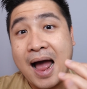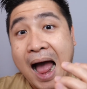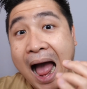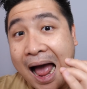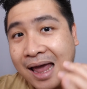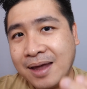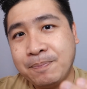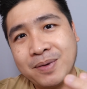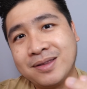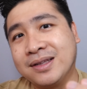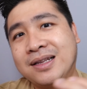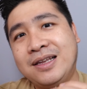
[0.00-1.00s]
I
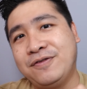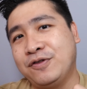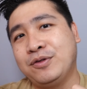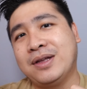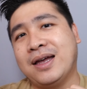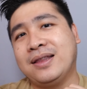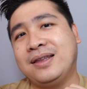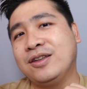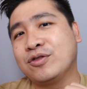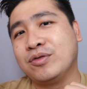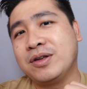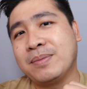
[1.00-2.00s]
personally feel that
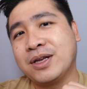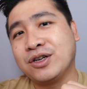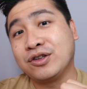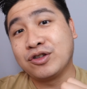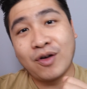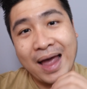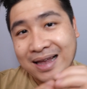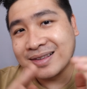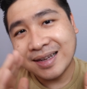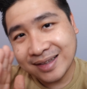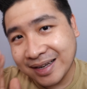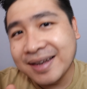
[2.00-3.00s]
this cooling measure is not
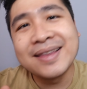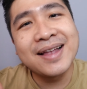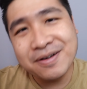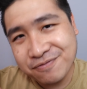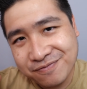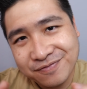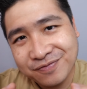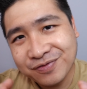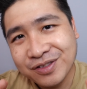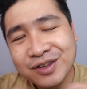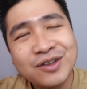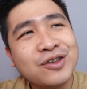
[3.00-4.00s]
exciting enough.
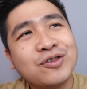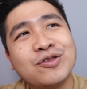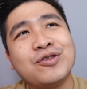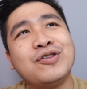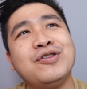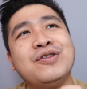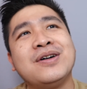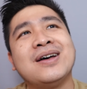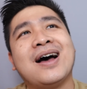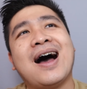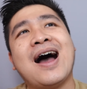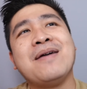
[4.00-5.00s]
So
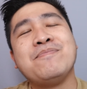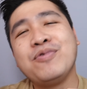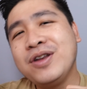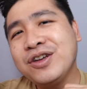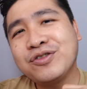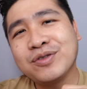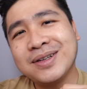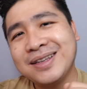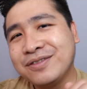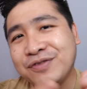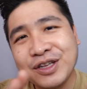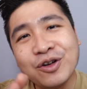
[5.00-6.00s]
I'm pretty sure
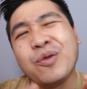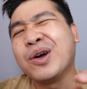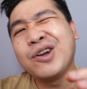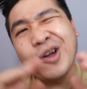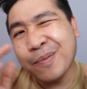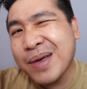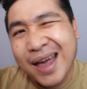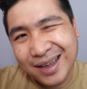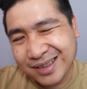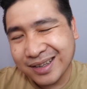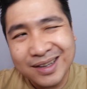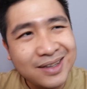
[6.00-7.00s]
this video will not be
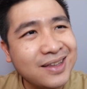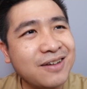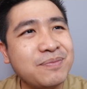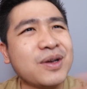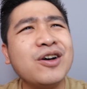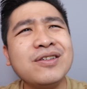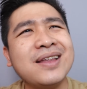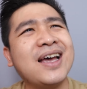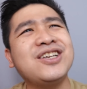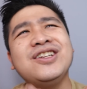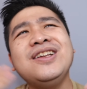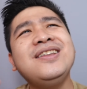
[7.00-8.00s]
exciting enough, because
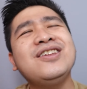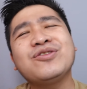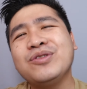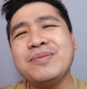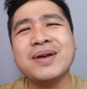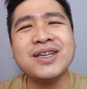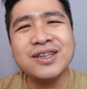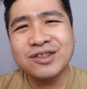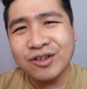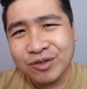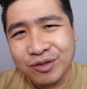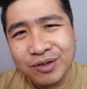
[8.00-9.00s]
actually this cooling measure is
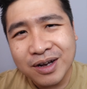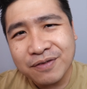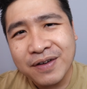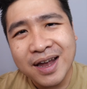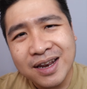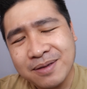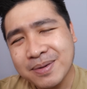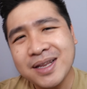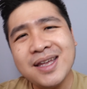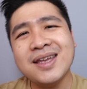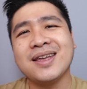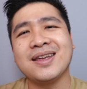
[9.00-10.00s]
not going to affect
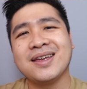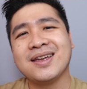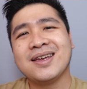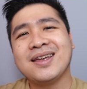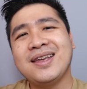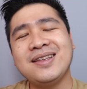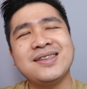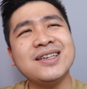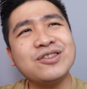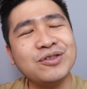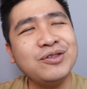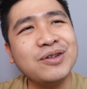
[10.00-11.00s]
anybody. It's
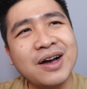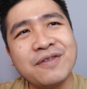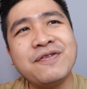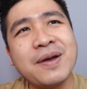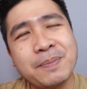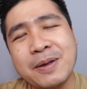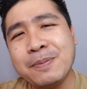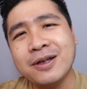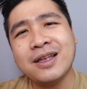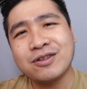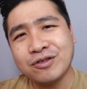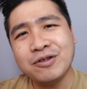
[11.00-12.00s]
just going to affect people
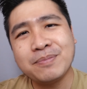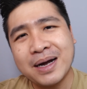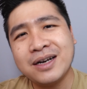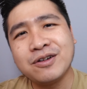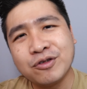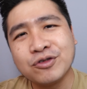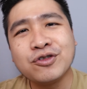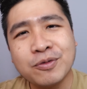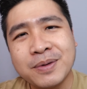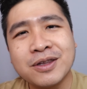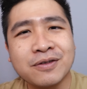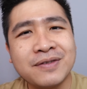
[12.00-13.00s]
that's going to buy the Rochor
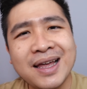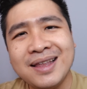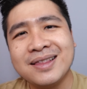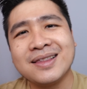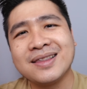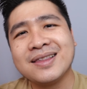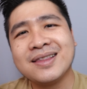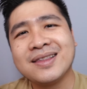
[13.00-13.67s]
piece of land.